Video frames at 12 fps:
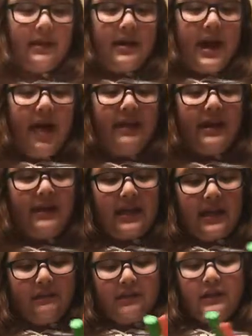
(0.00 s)
And then it
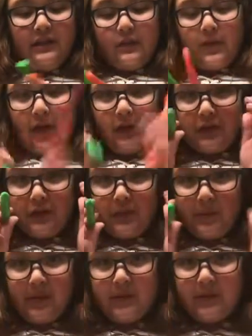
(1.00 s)
came with two
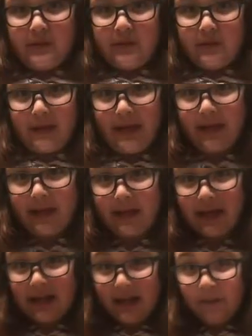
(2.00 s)
extra ones. So like,
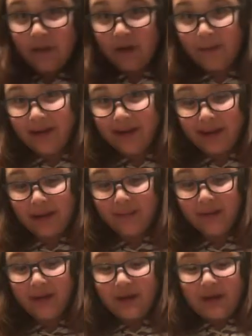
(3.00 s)
I'm gonna write my
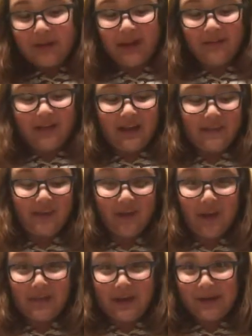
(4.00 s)
name. Okay, ready? I'm gonna
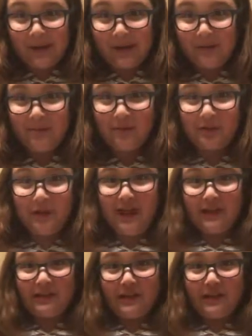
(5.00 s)
write my name, my eyes